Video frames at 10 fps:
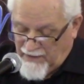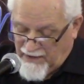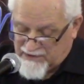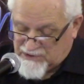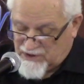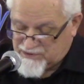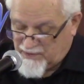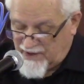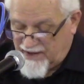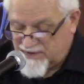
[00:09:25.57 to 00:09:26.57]
And
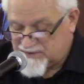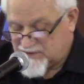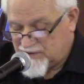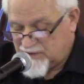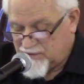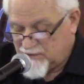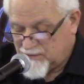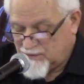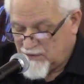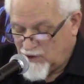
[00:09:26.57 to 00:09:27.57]
Joshua asked,
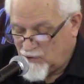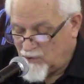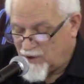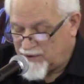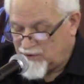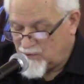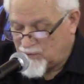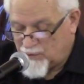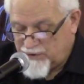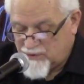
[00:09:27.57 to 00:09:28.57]
Who are you
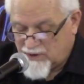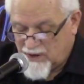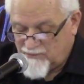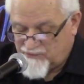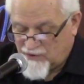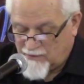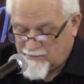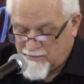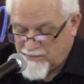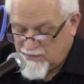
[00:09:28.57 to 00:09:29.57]
and where do you come
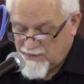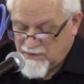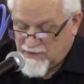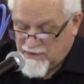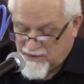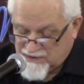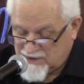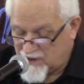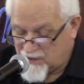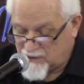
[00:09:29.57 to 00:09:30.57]
from? Here's
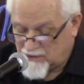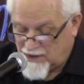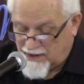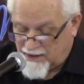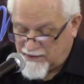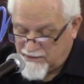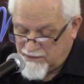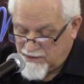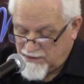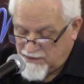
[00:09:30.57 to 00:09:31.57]
another lie.
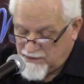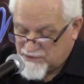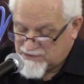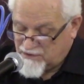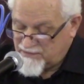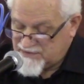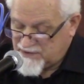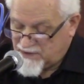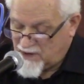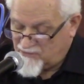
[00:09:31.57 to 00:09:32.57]
Your servants
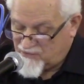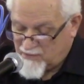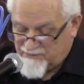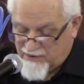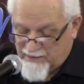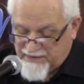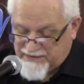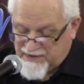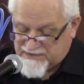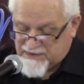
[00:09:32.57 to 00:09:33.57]
had come from a very
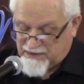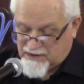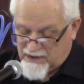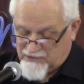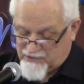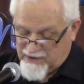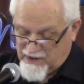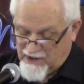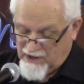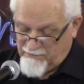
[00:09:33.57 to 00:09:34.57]
distant country
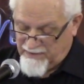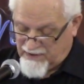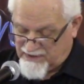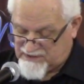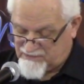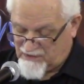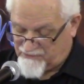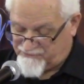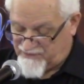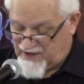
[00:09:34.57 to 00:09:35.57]
because of the
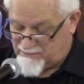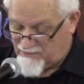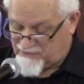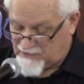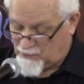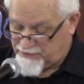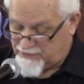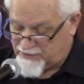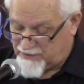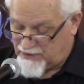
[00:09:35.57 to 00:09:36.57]
fame of the Lord
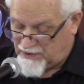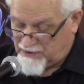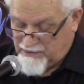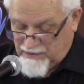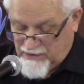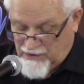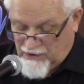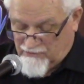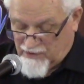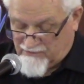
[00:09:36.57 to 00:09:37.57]
your God.
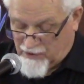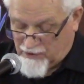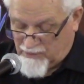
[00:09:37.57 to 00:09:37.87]
We have heard